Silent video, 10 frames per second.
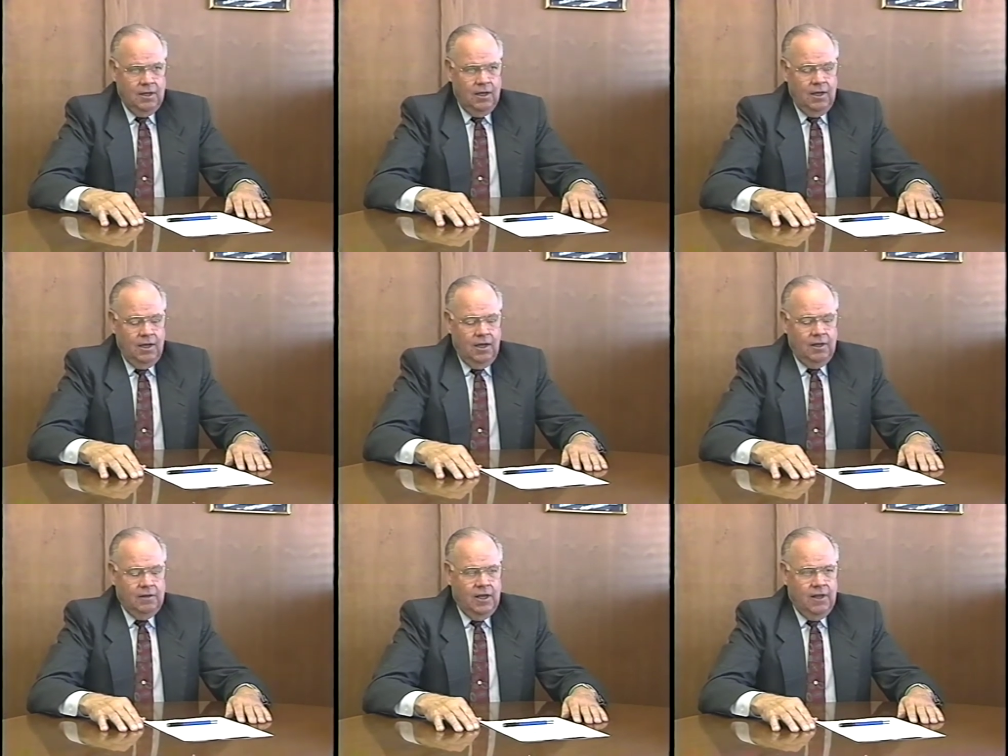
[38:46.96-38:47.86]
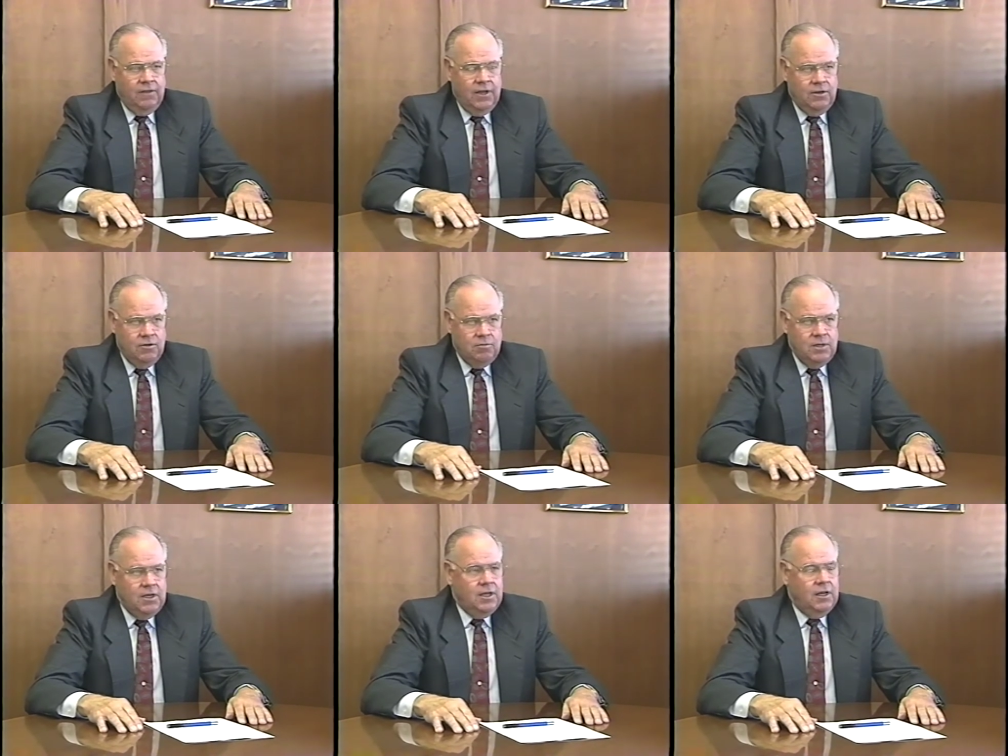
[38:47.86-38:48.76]
And, and they knew
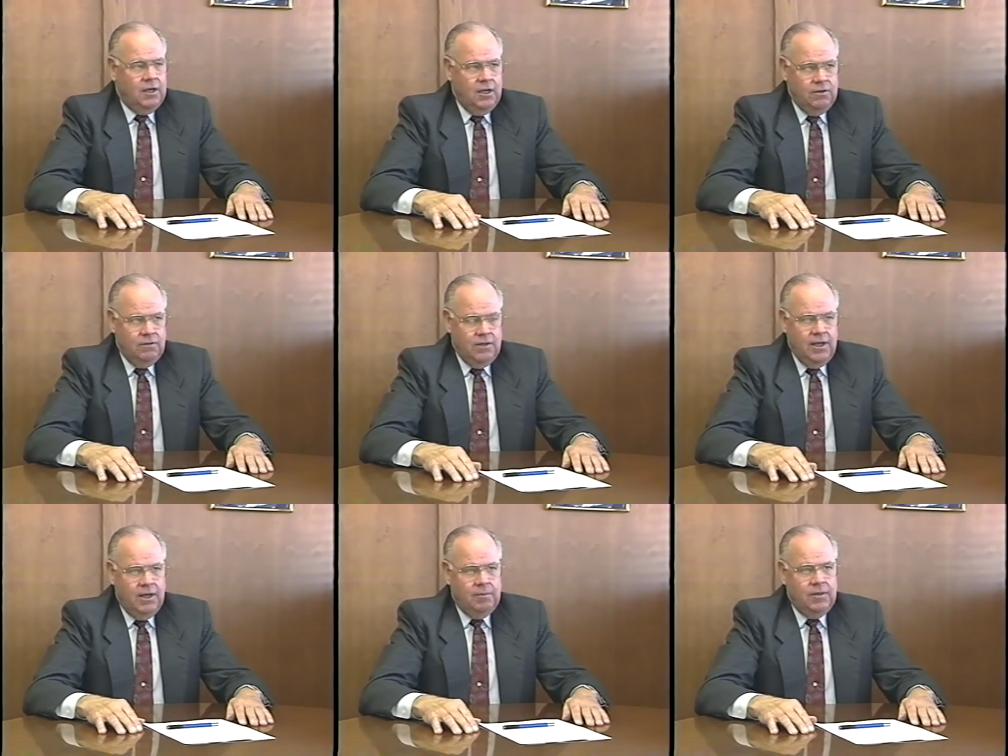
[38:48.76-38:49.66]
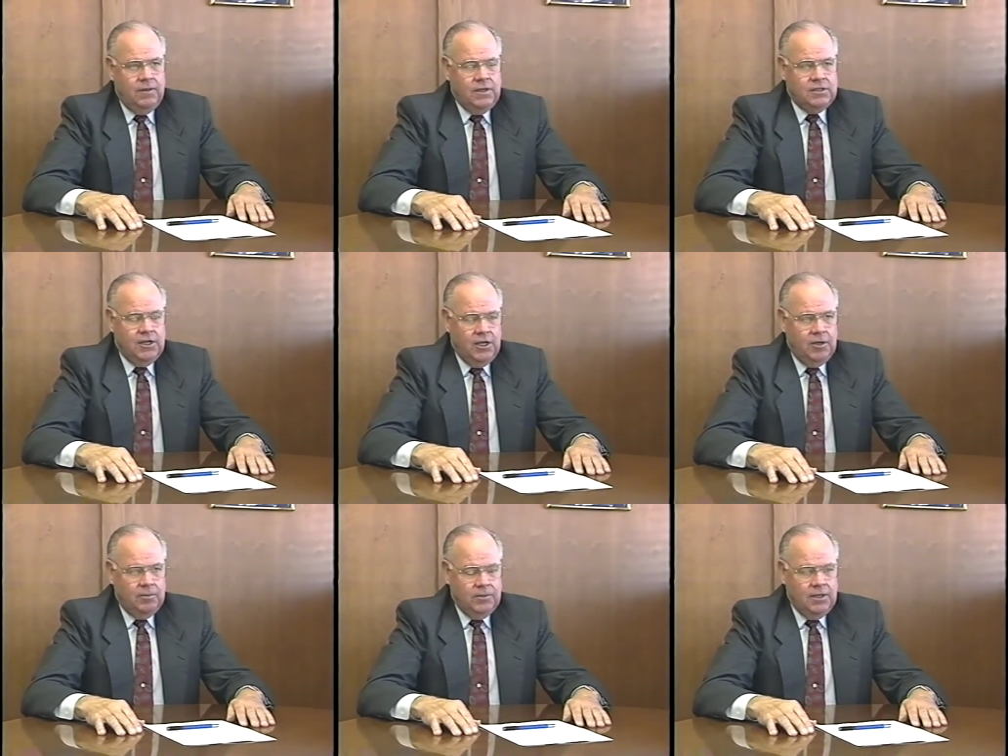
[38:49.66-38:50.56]
me and I knew them, and this
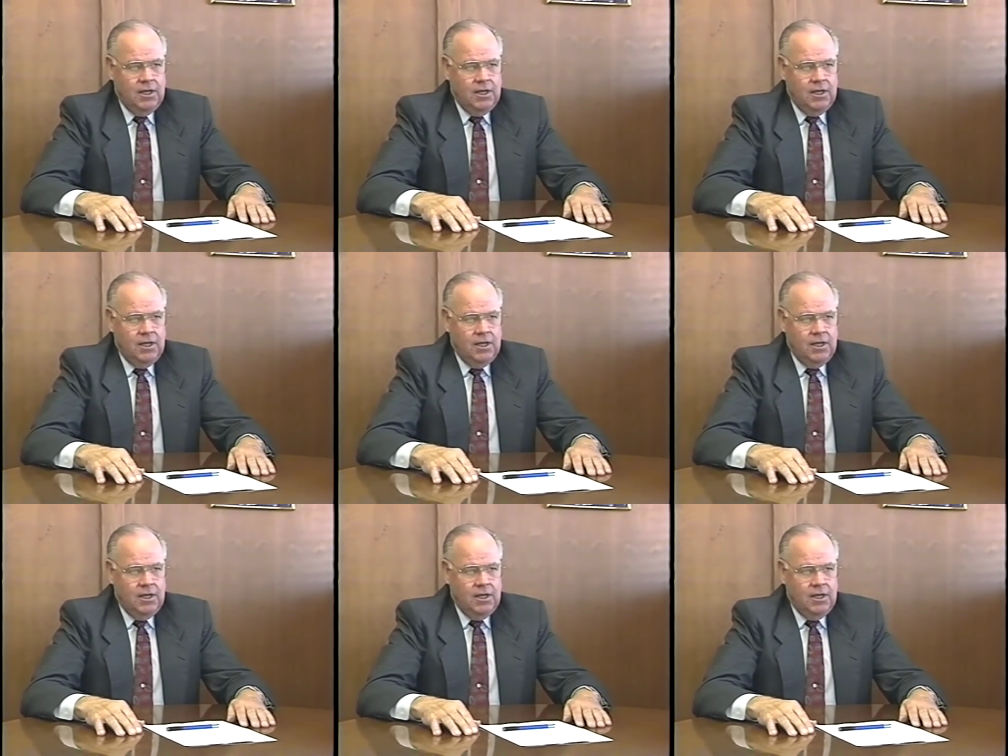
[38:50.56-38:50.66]
helped.